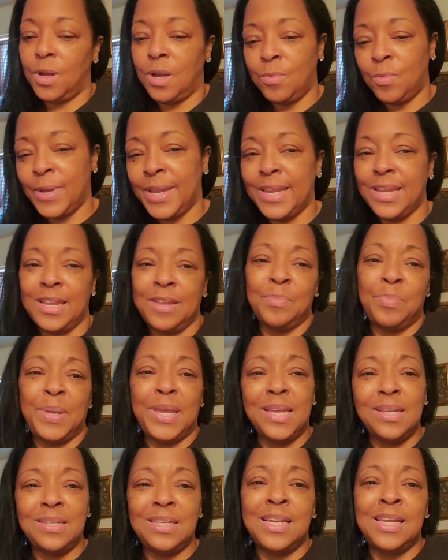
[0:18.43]
I went and
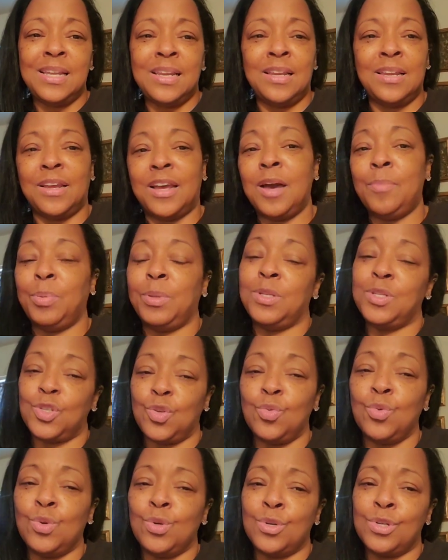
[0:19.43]
peeked in at a couple of
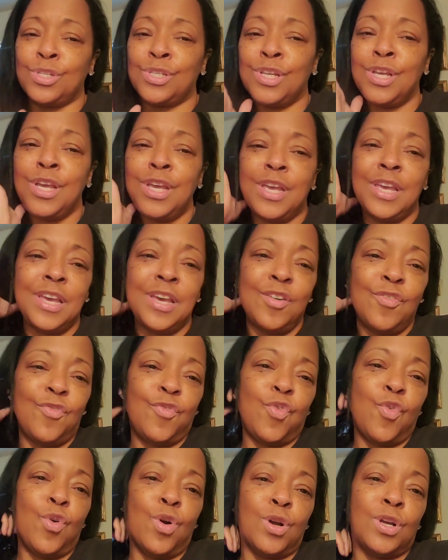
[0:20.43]
stores
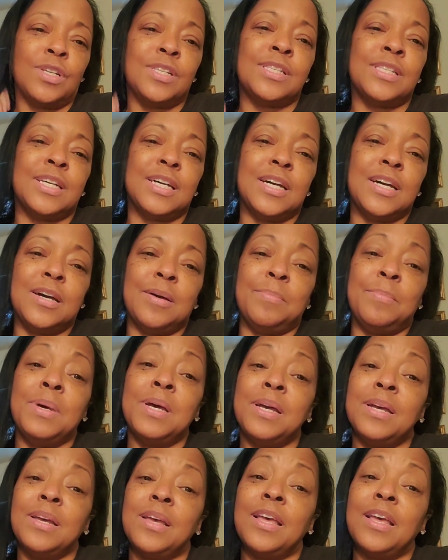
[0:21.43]
for
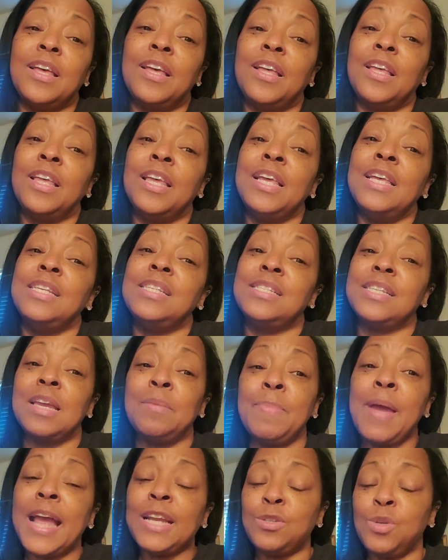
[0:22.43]
some
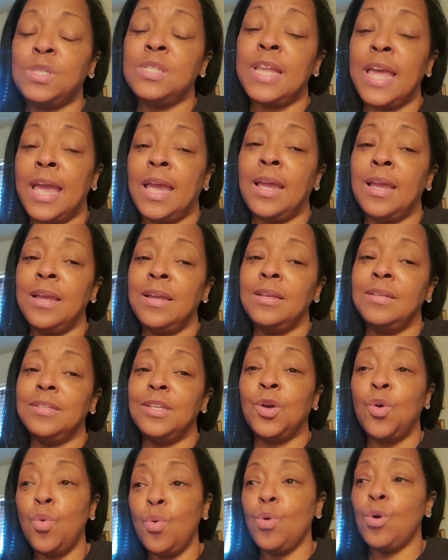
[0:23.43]
St. Patrick's Day
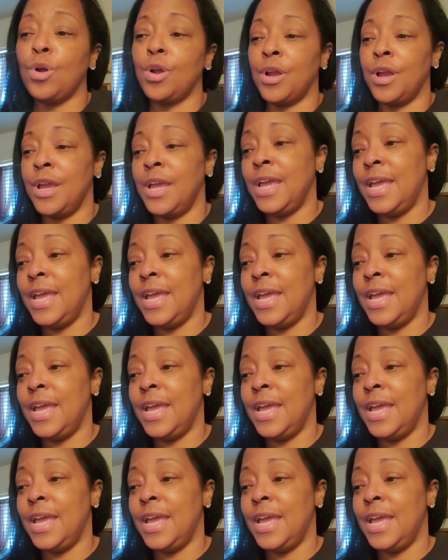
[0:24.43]
decor.